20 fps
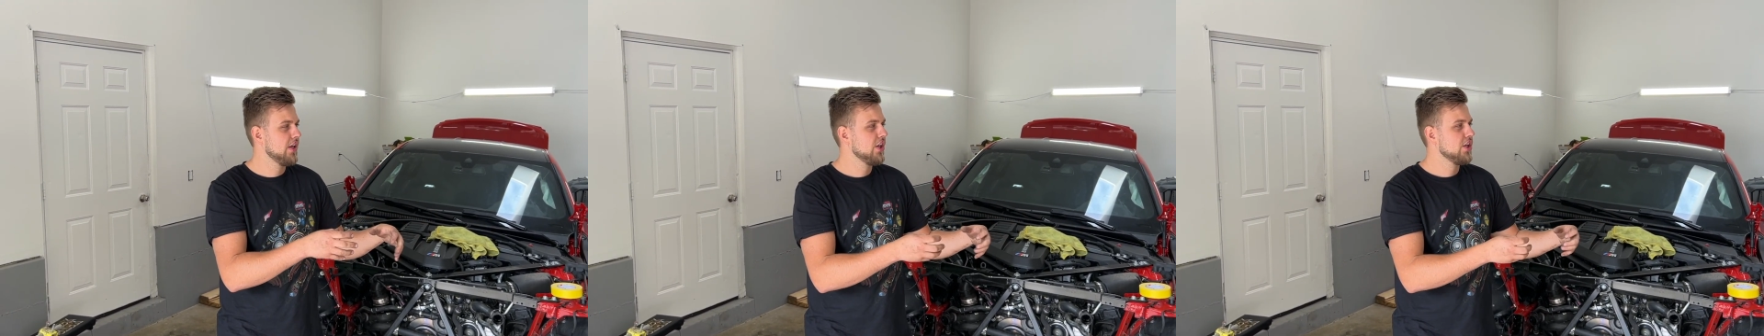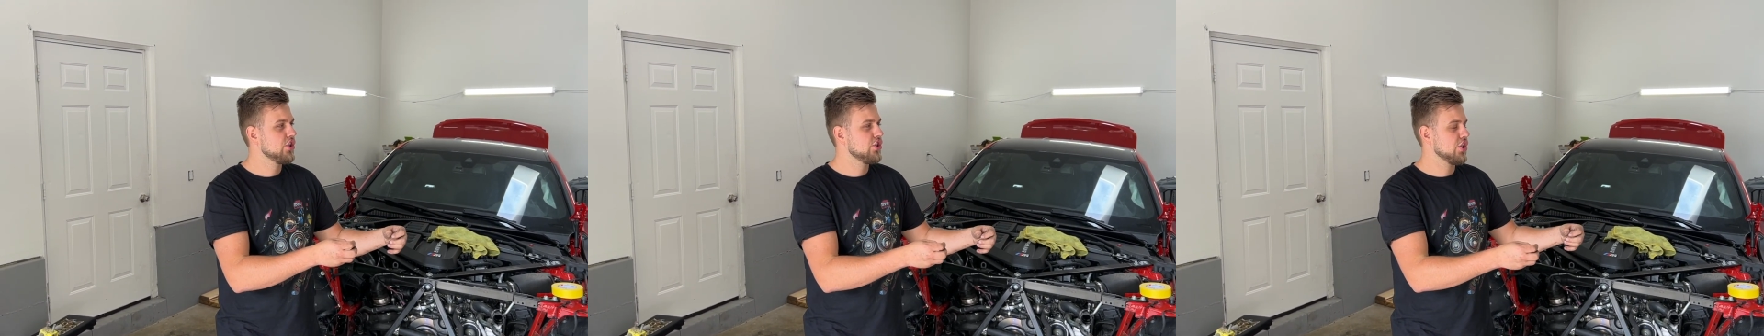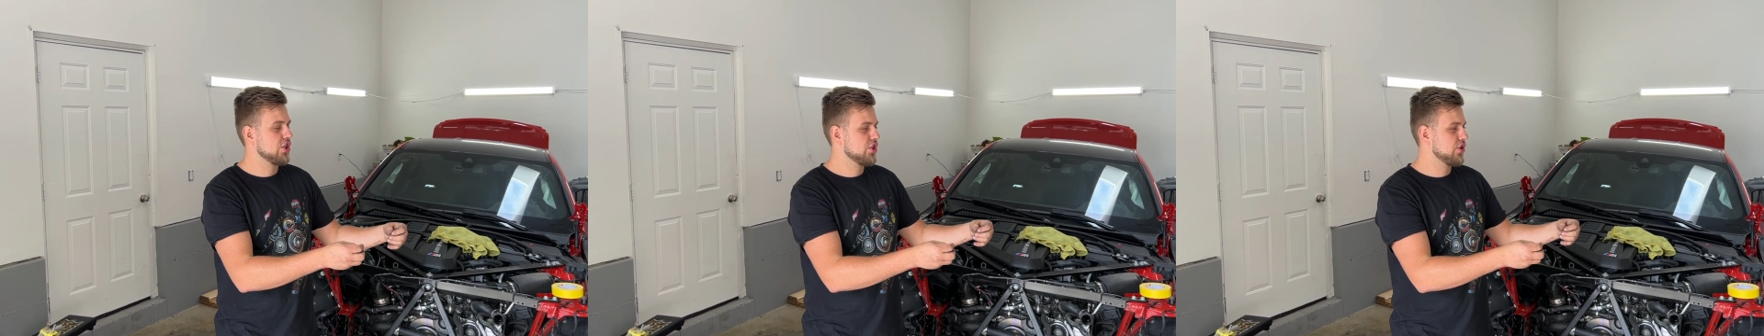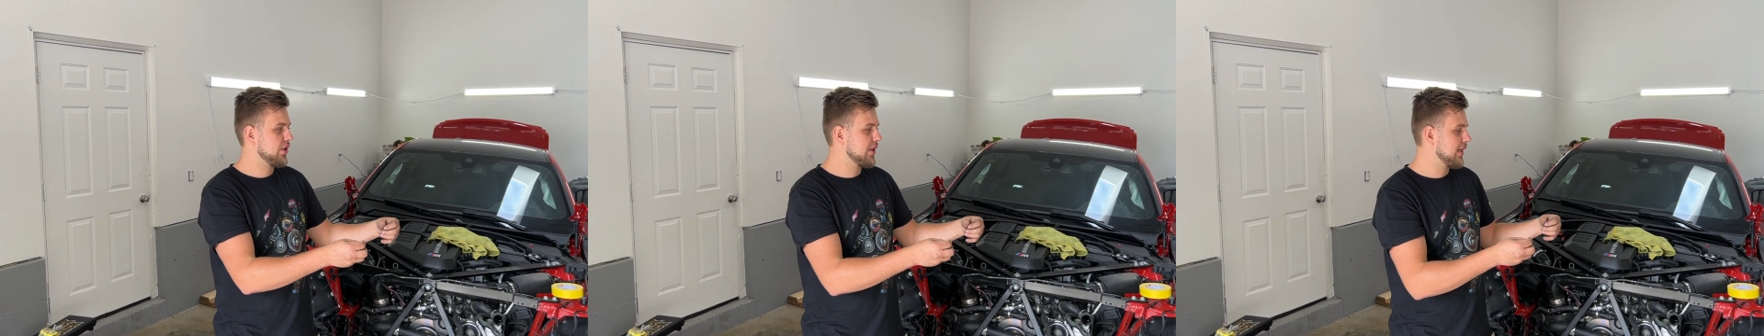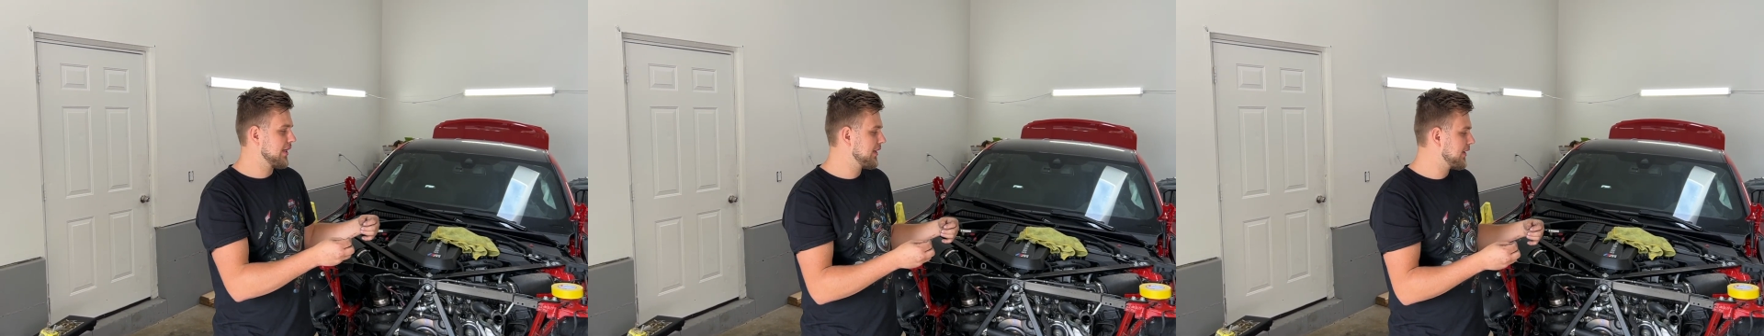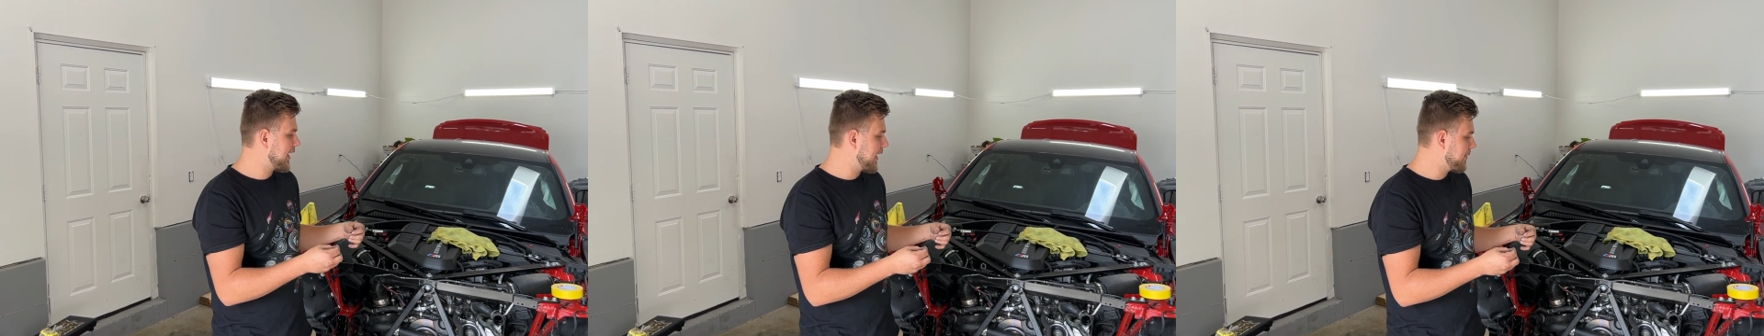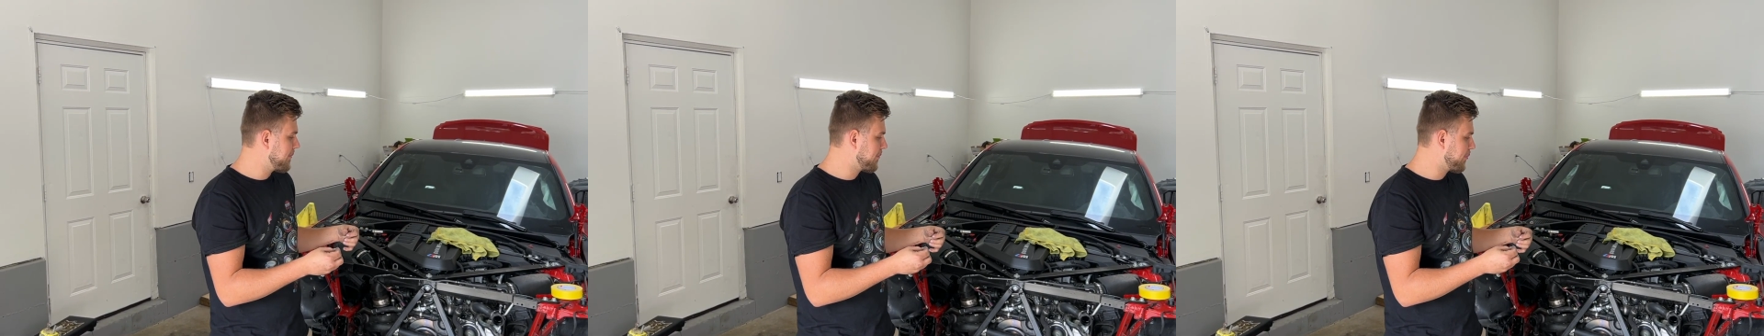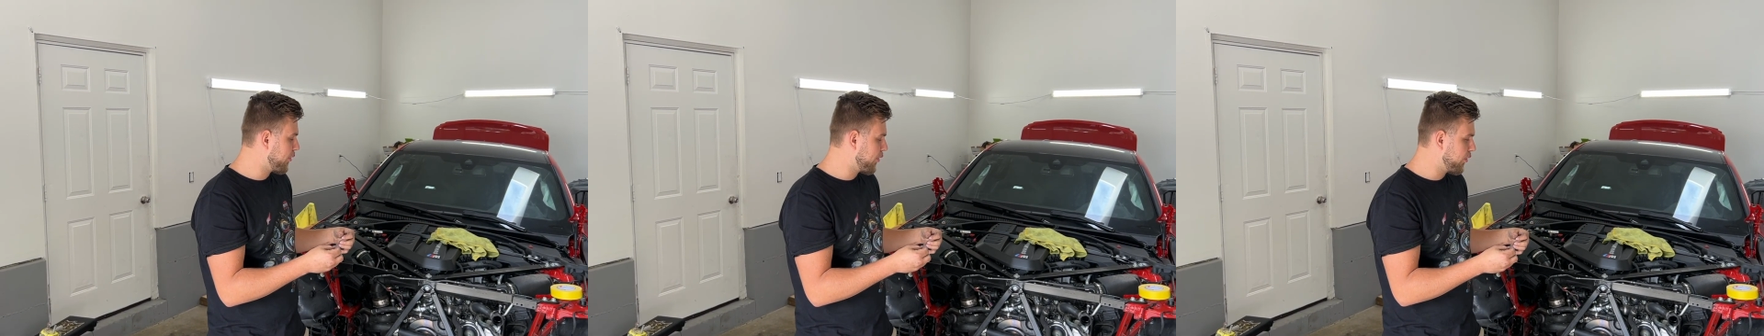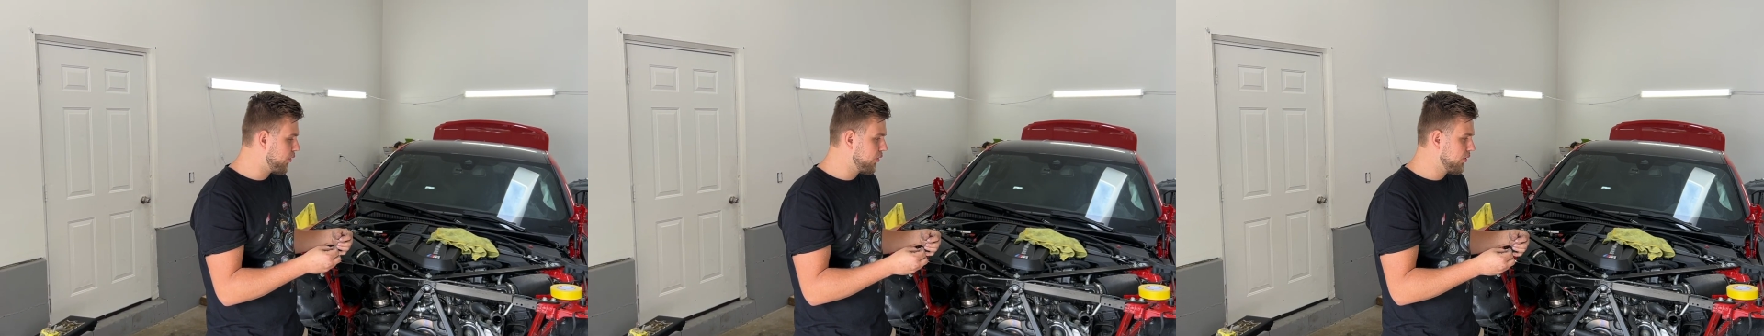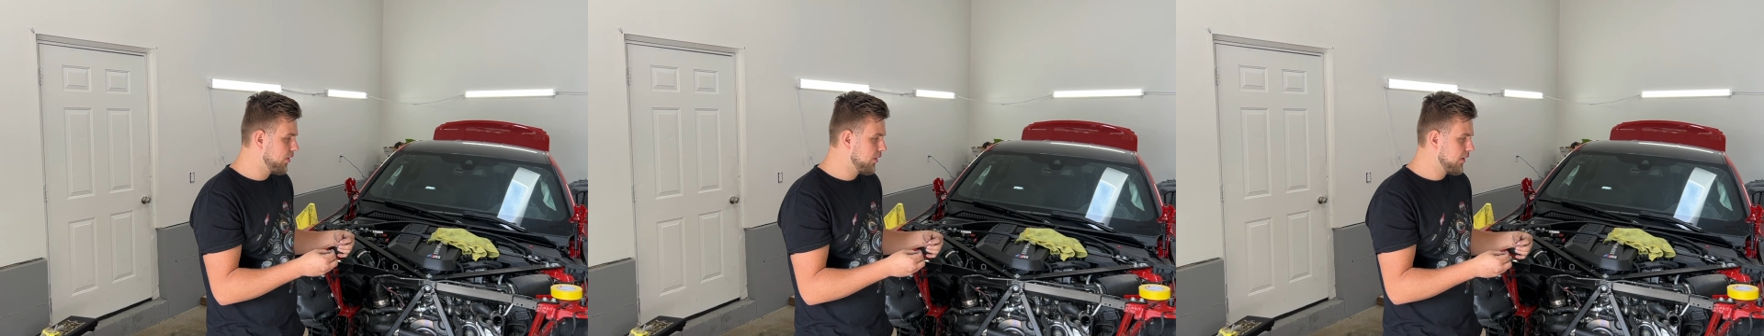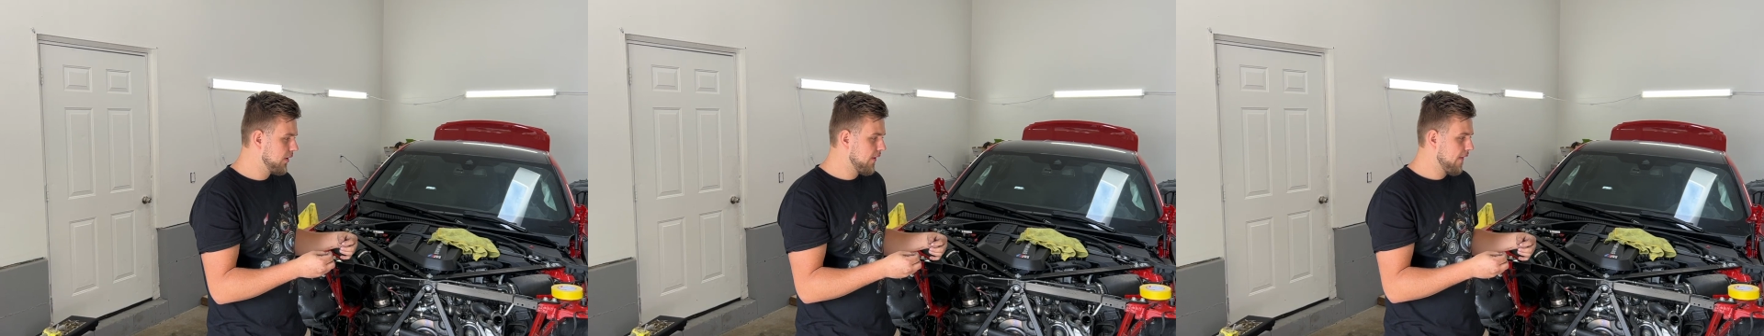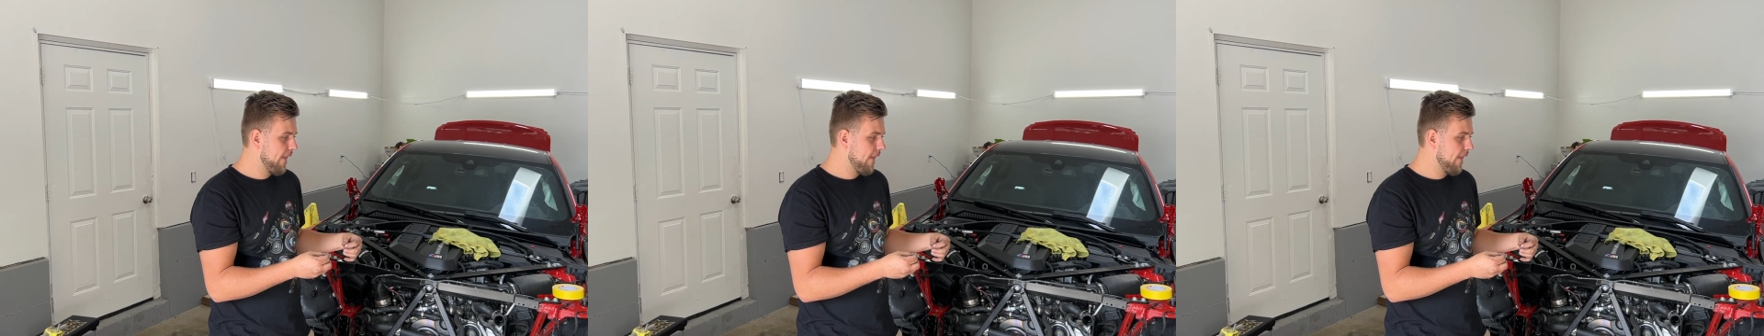just to get a light pull